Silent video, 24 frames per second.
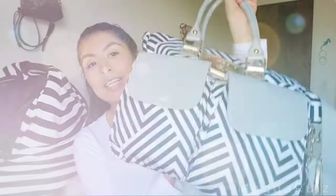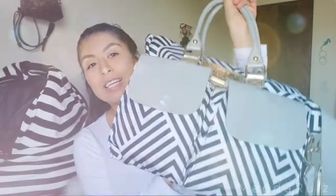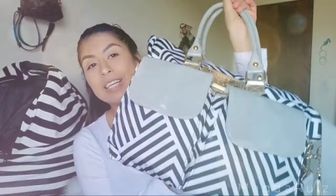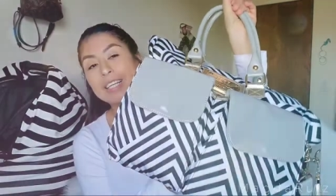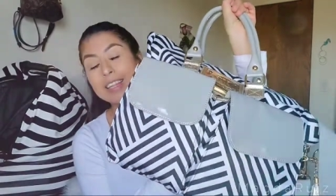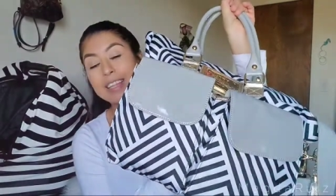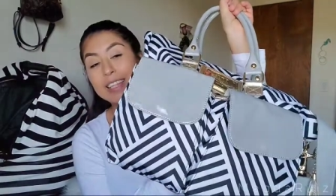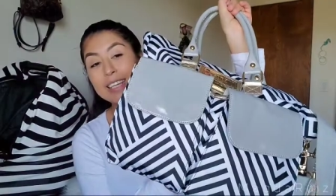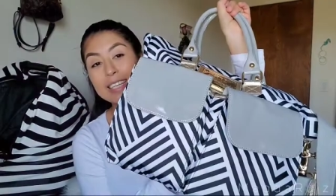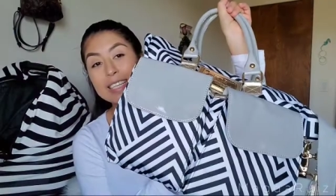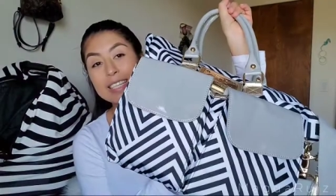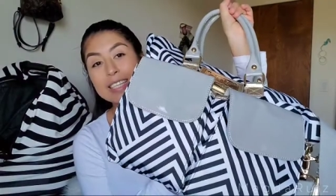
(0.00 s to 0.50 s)

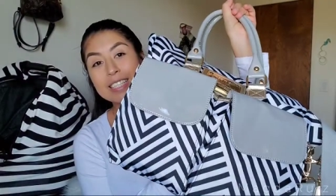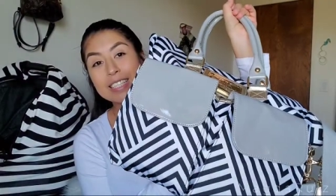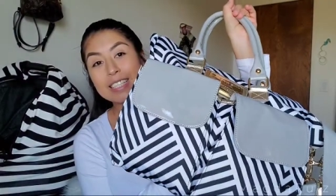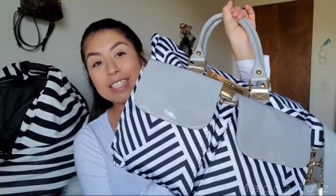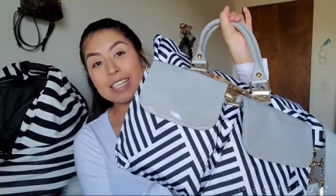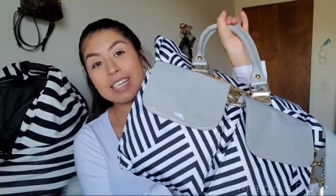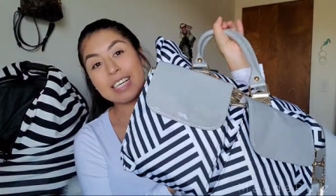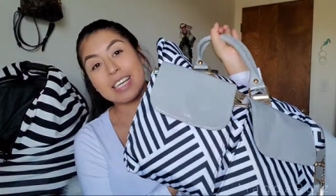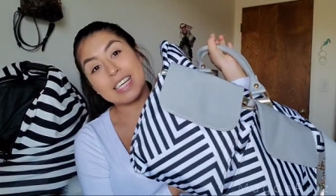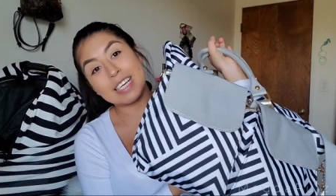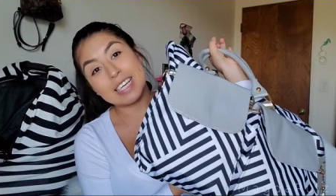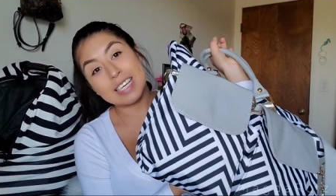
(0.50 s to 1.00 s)
This
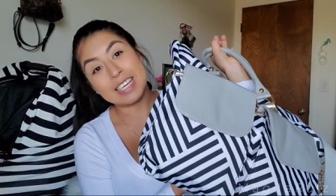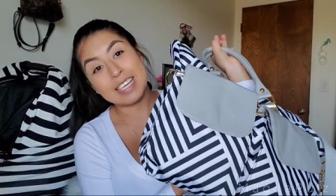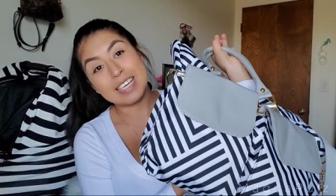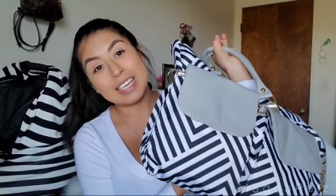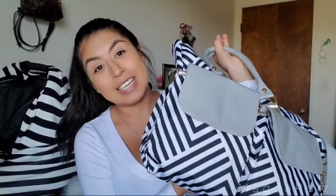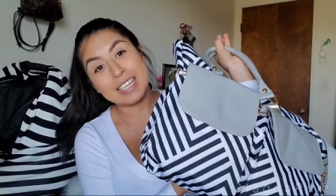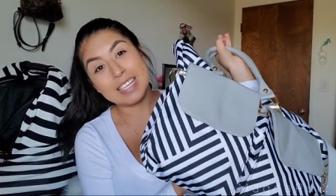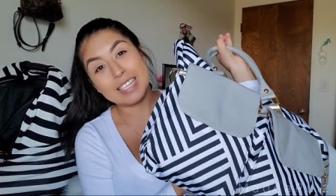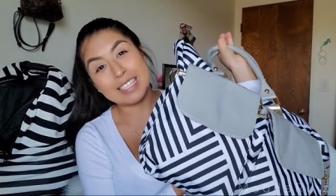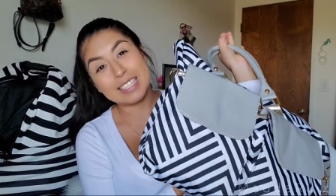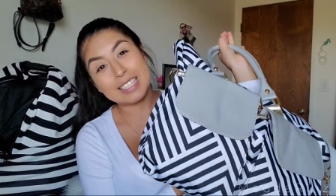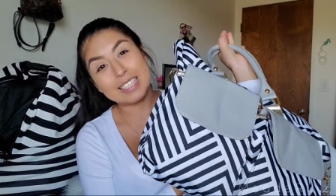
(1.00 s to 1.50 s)

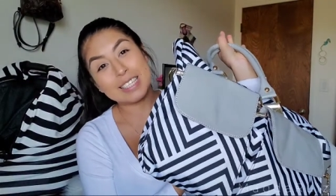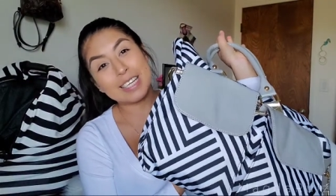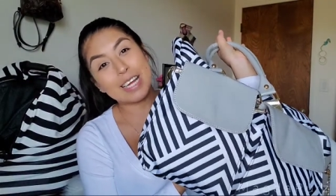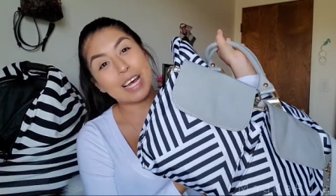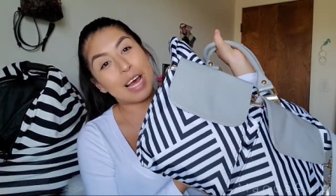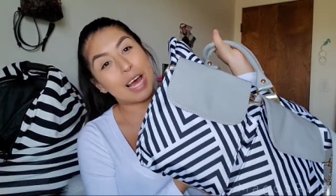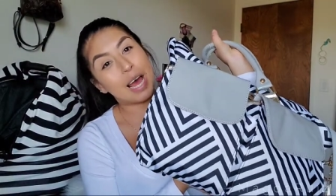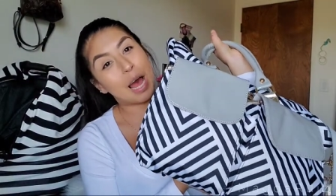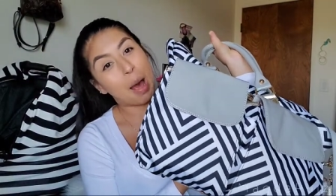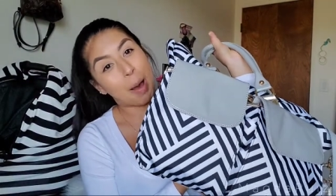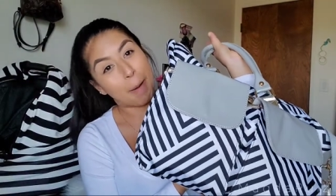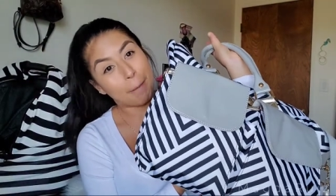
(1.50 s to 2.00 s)
is
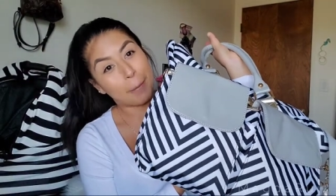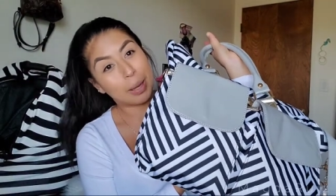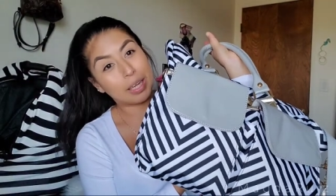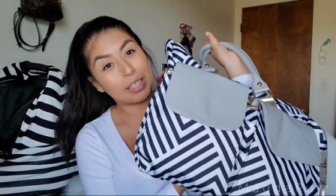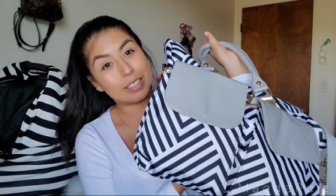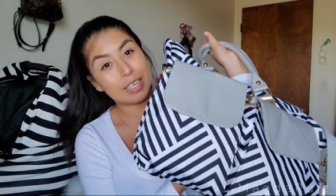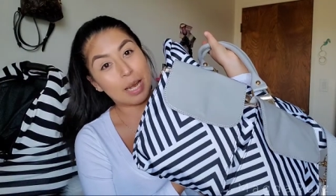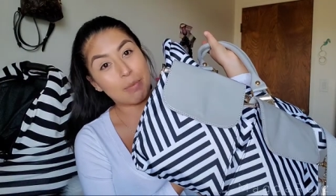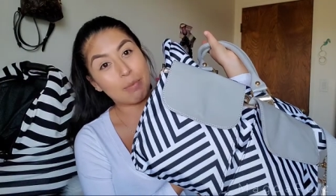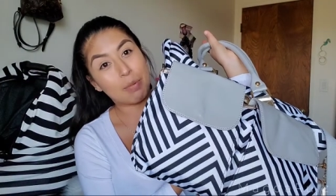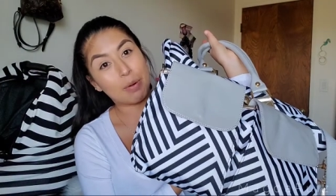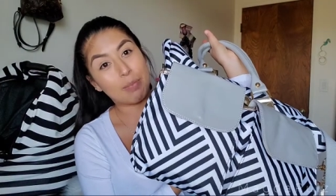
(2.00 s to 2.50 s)
my
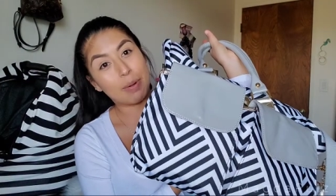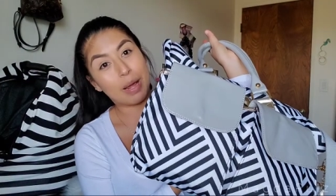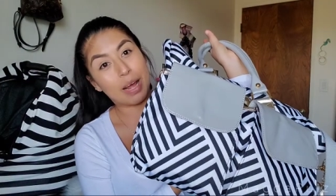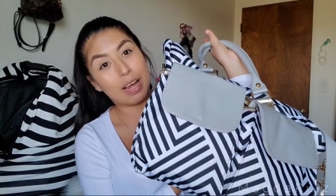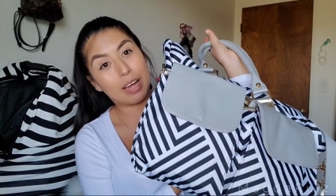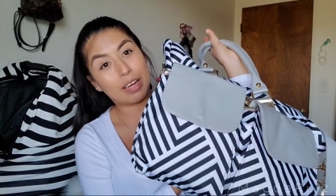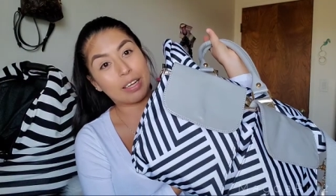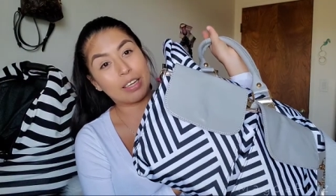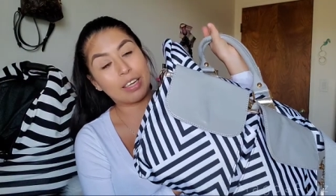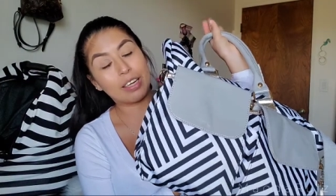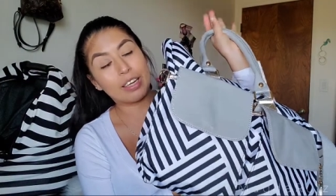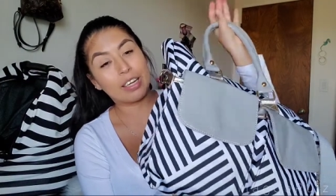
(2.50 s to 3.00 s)
diaper bag.